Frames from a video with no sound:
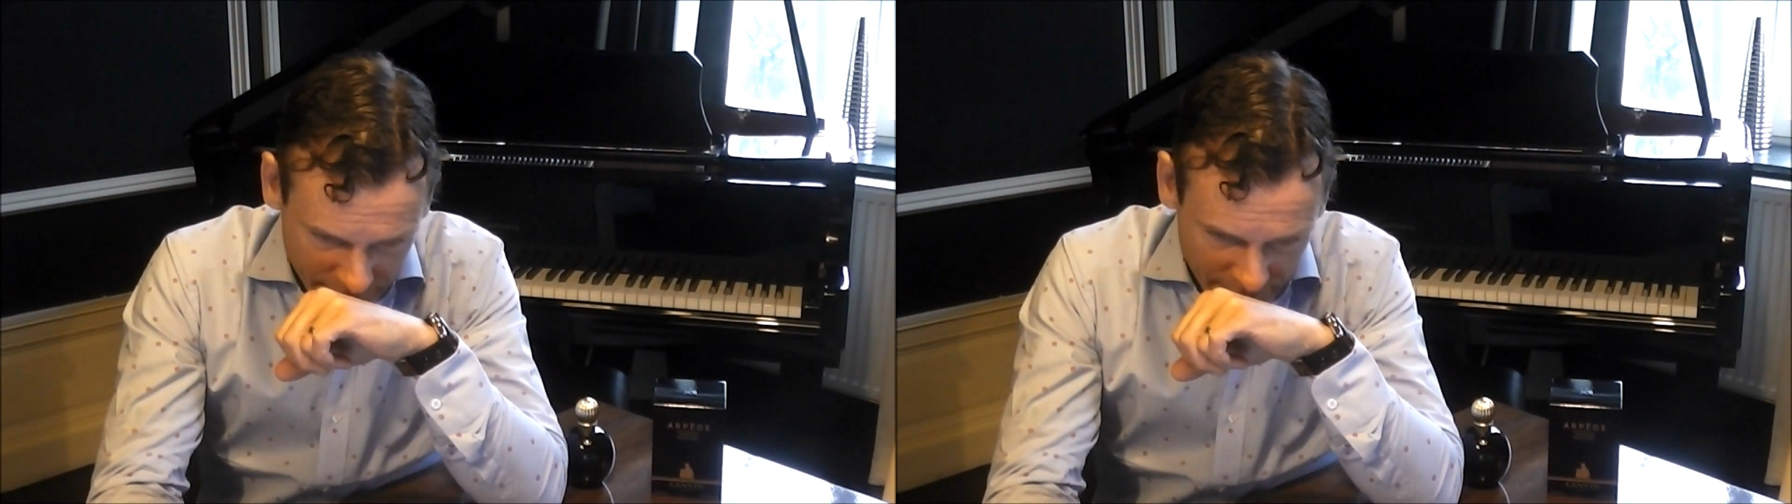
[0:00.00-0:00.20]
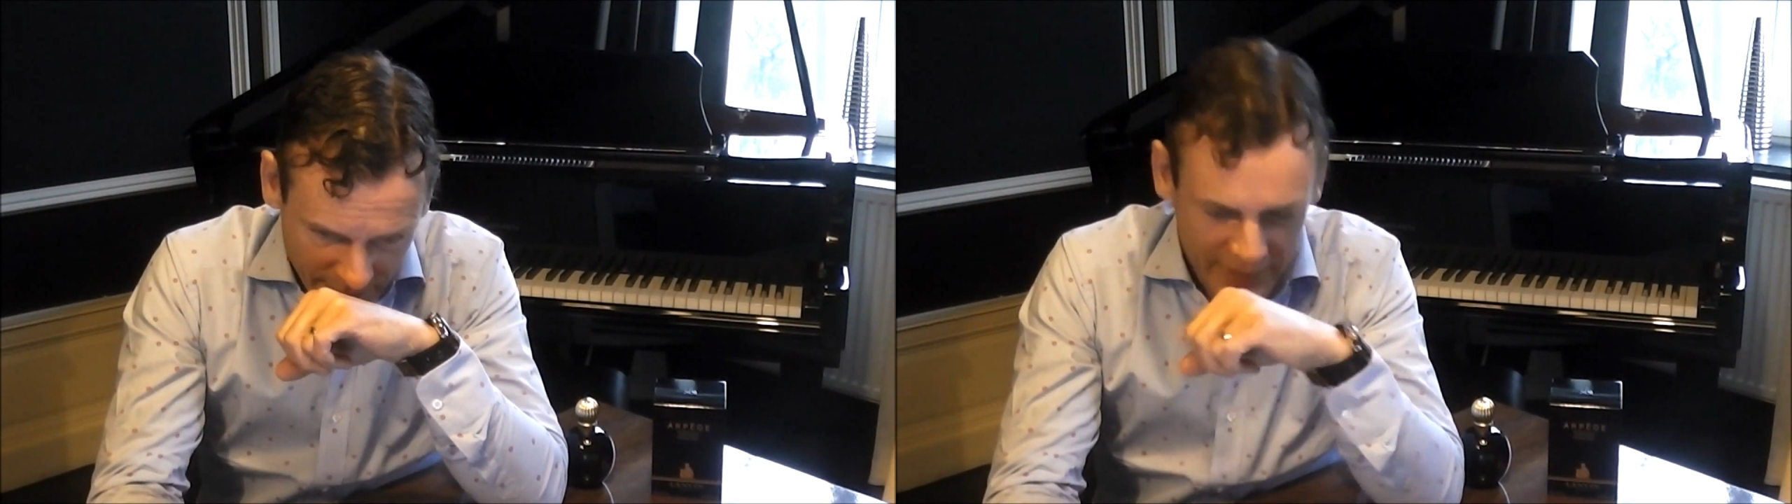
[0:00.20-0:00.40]

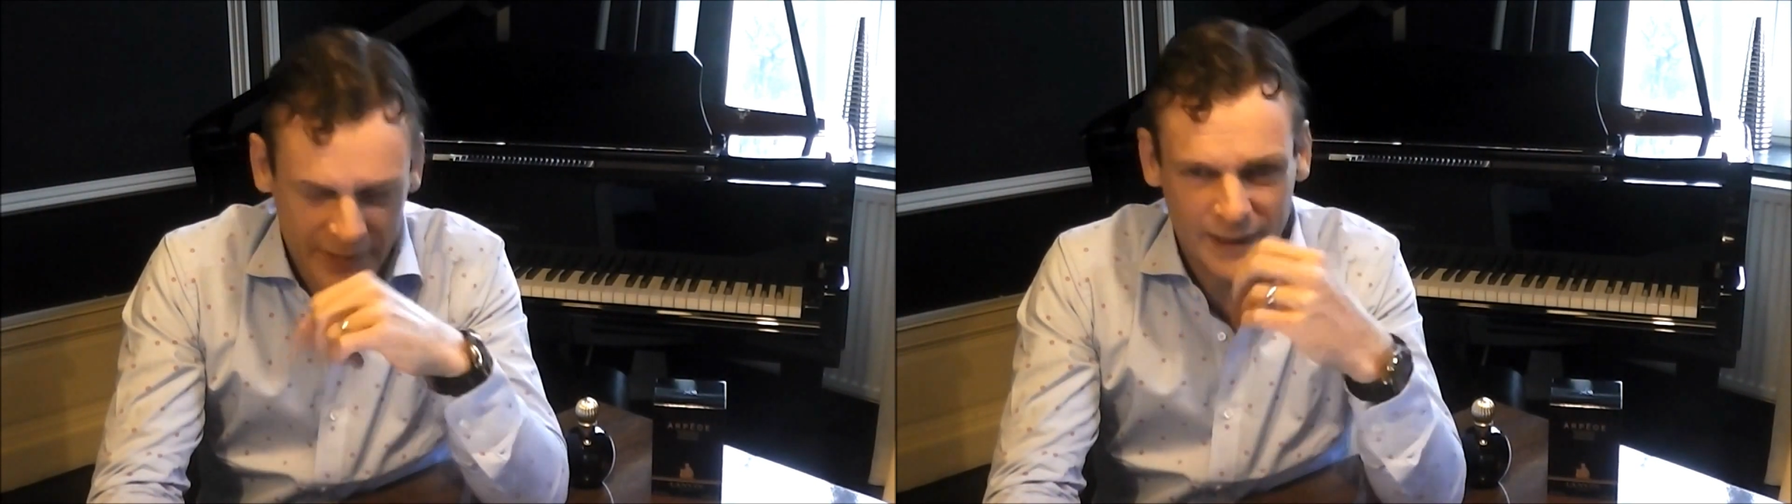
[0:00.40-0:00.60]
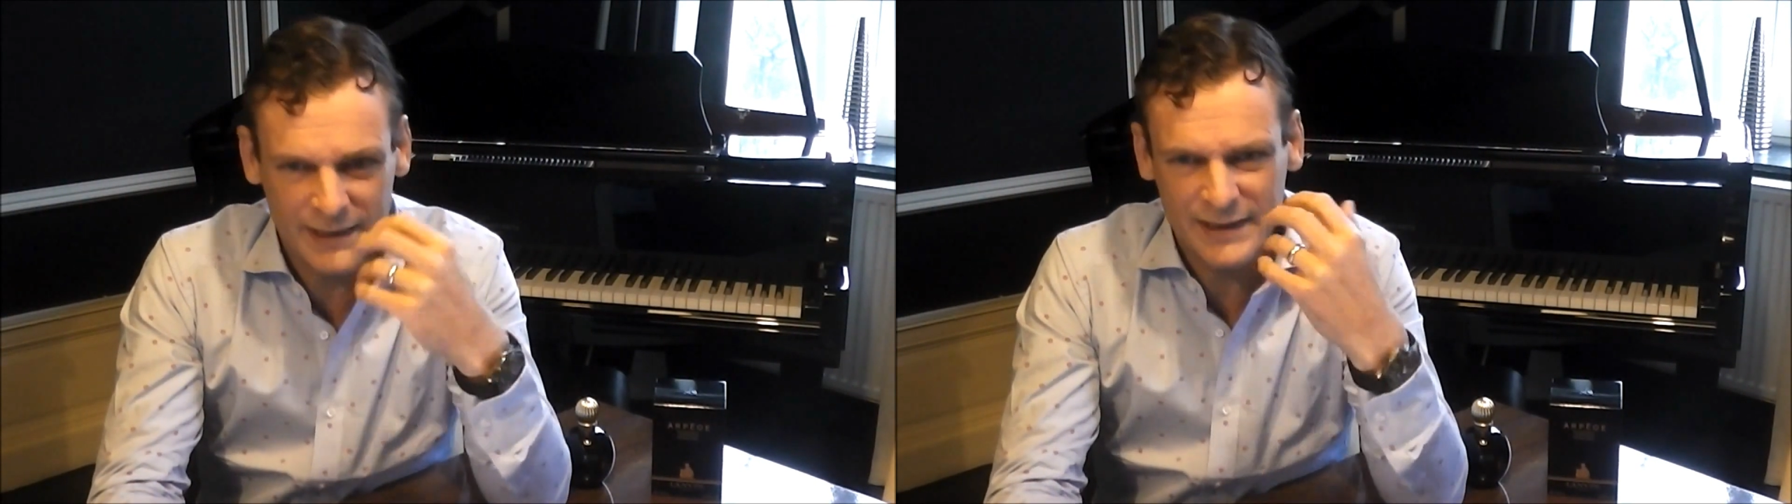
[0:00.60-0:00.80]
It
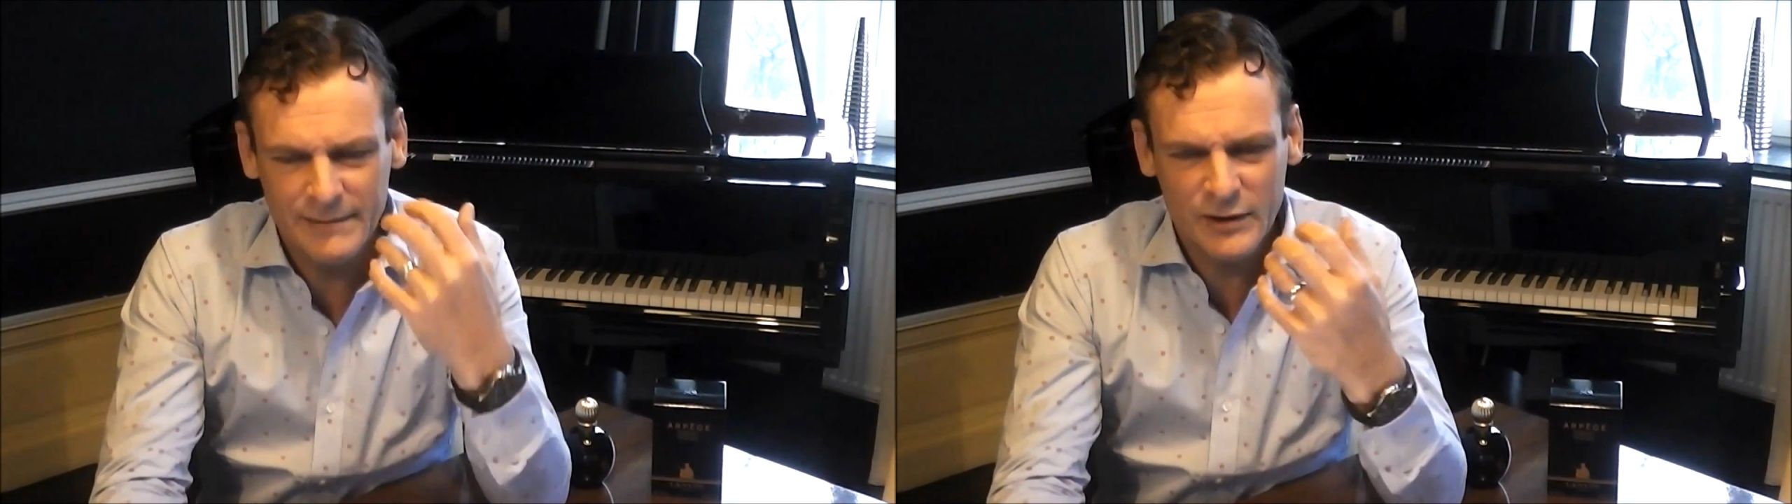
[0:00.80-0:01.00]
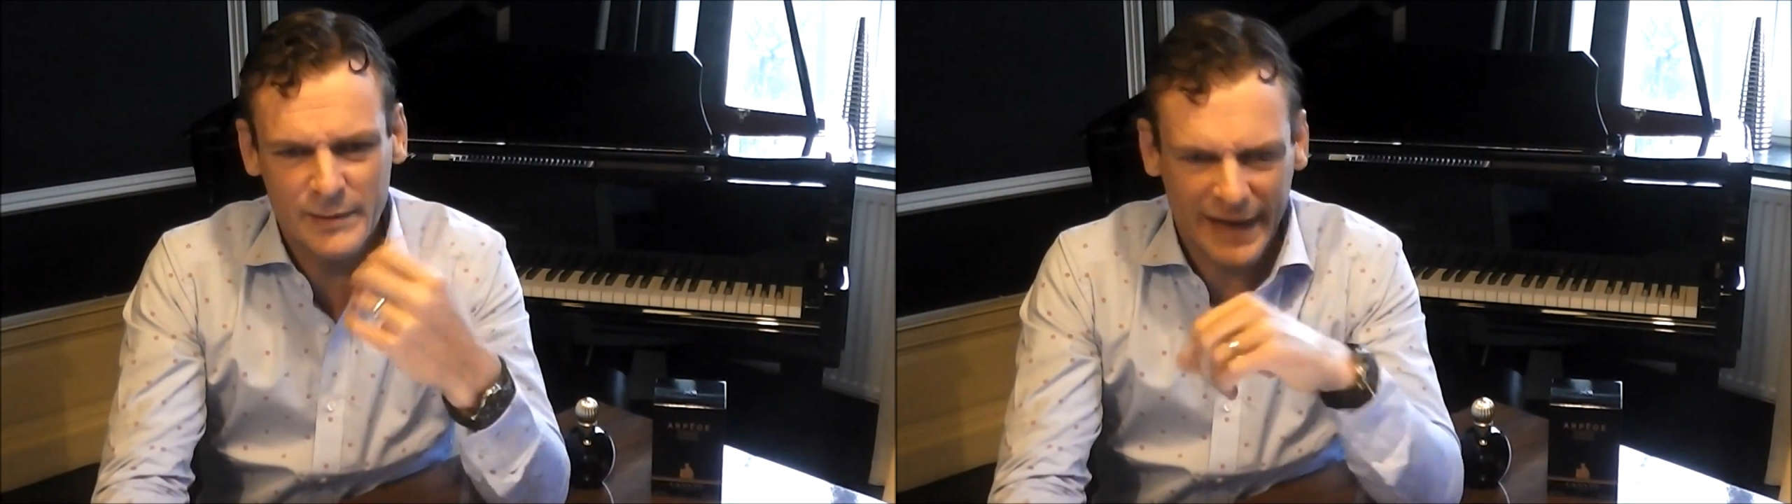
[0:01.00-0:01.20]

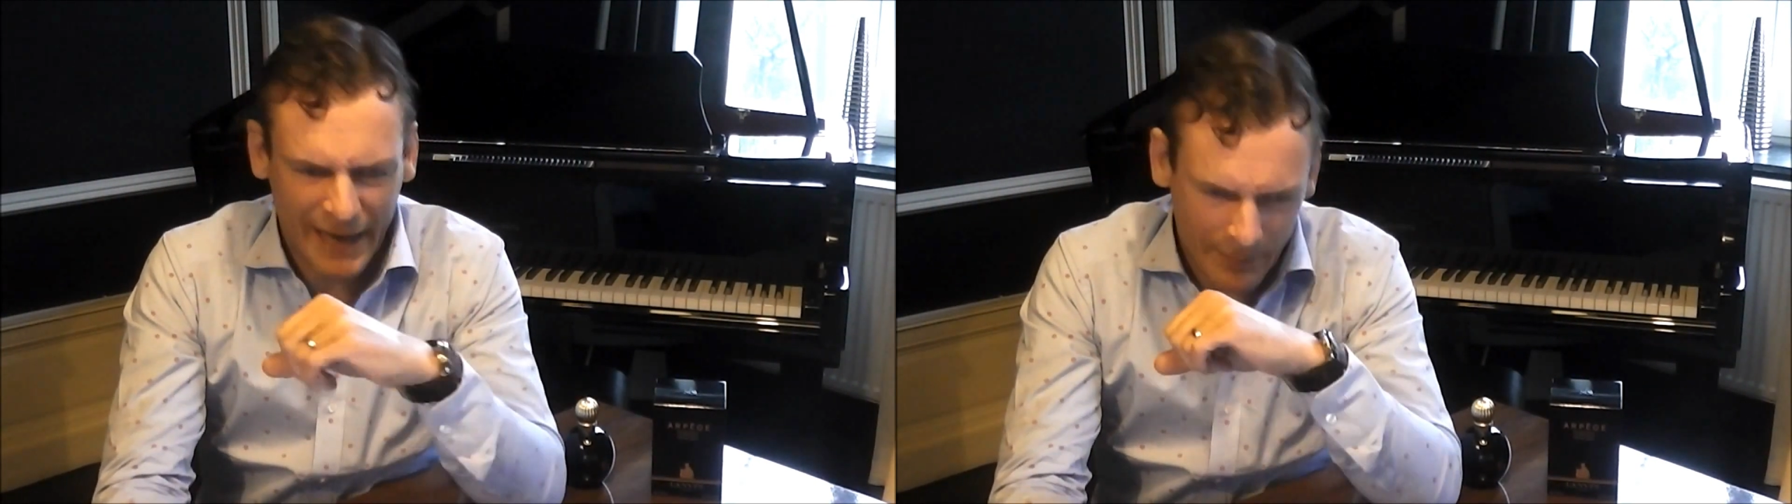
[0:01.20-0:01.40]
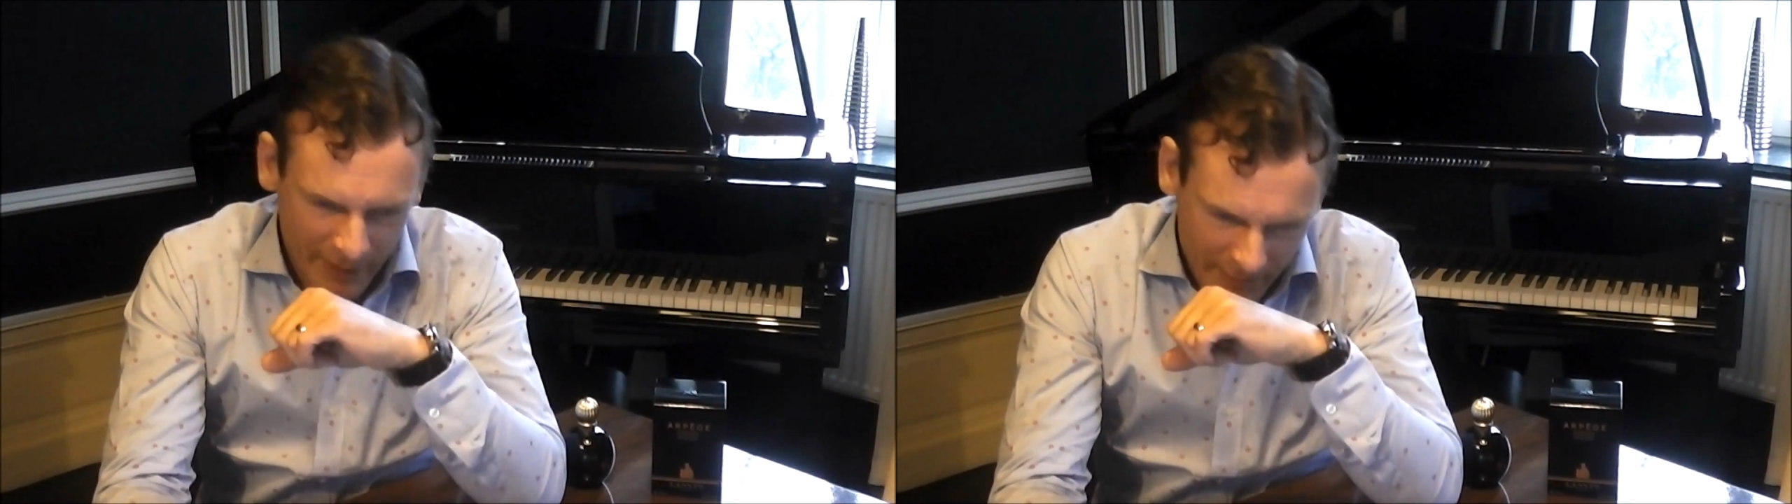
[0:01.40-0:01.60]
seems to be happy